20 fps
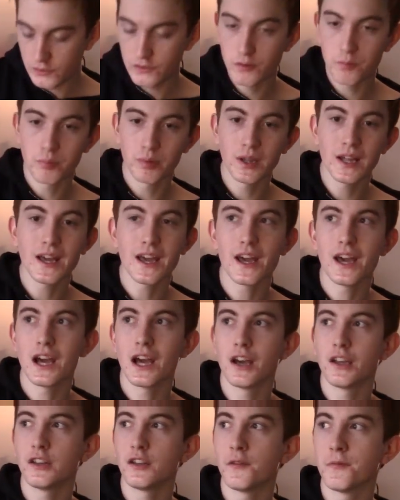to play it
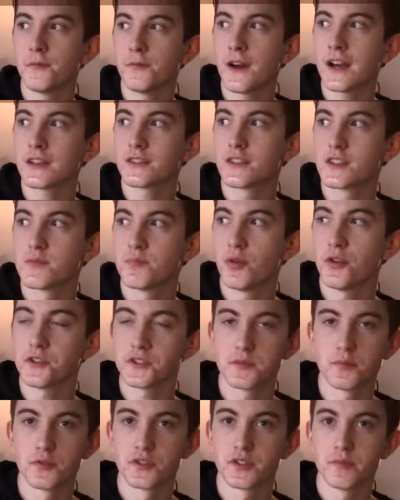at your fastest
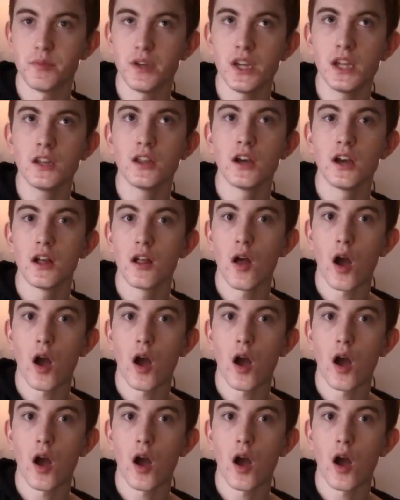possible speed,